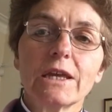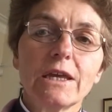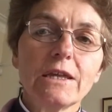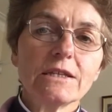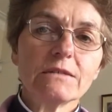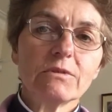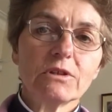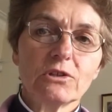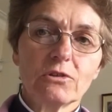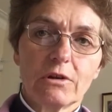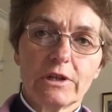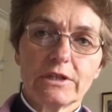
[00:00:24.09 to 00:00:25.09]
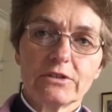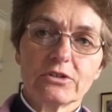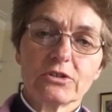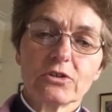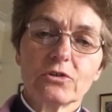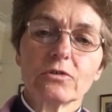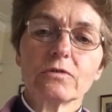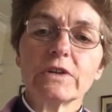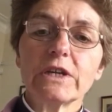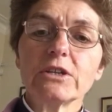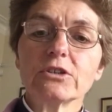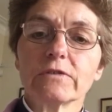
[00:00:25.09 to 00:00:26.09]
intimate knowledge of
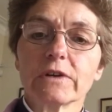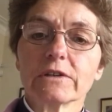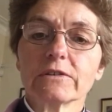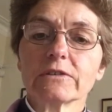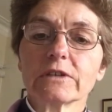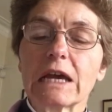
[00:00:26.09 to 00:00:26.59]
each of us,